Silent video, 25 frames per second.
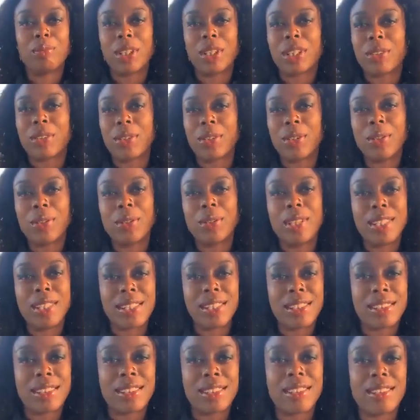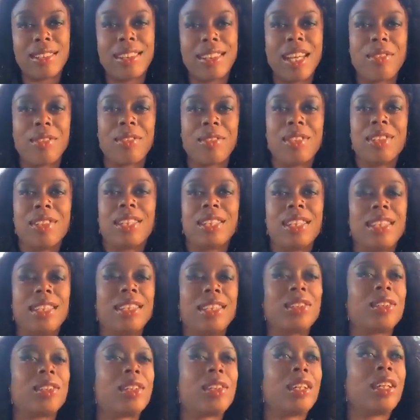The crew is
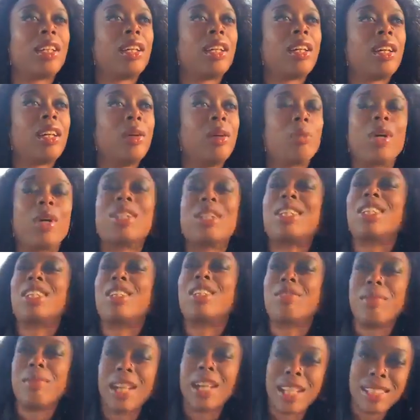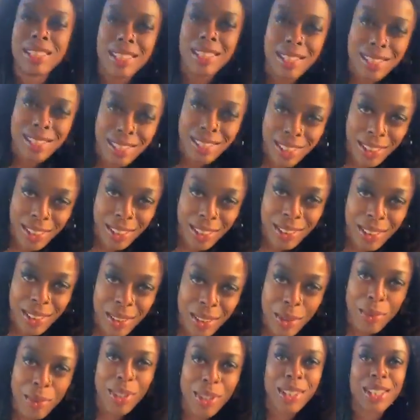definitely worthy of my attention,
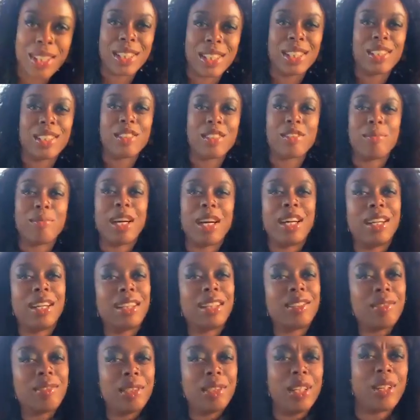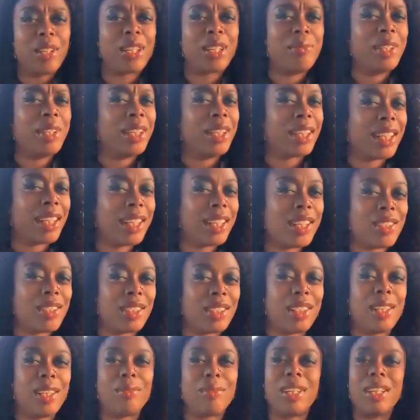worthy of my,
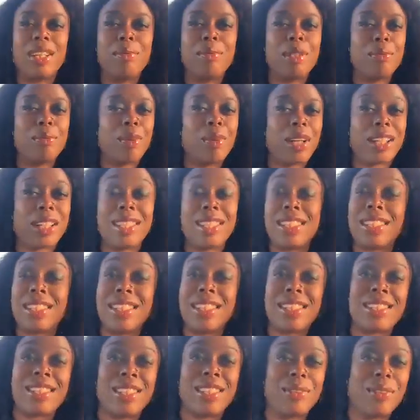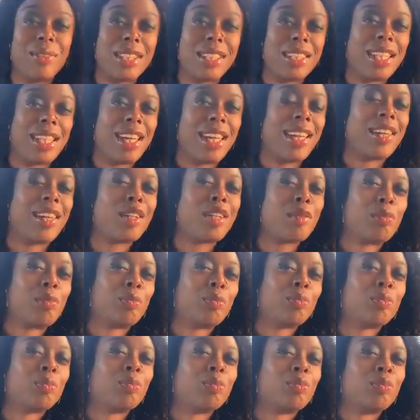communication. I'm going to be more consistent with that.
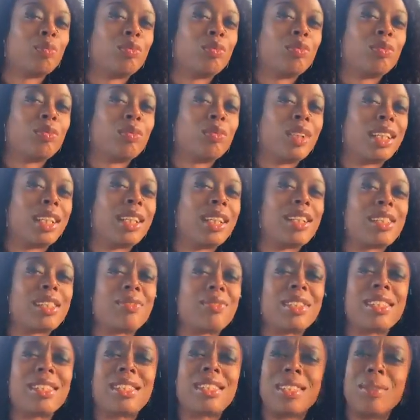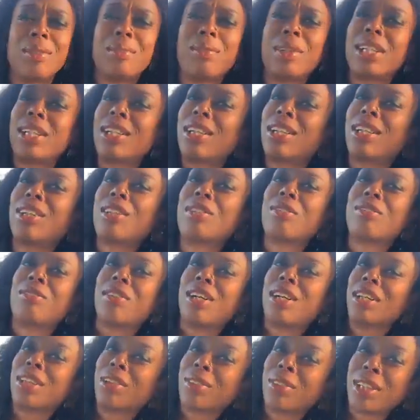There's been some weird
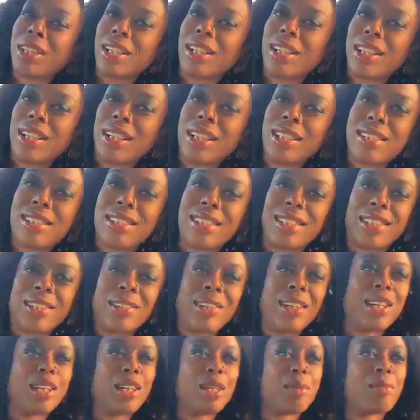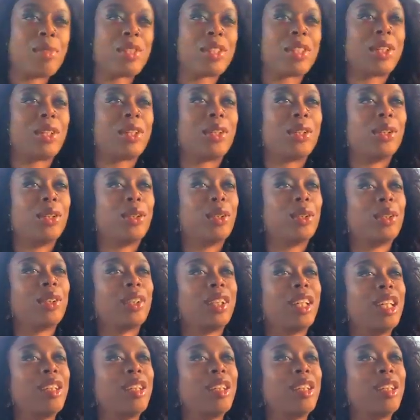unfollowing on Instagram, so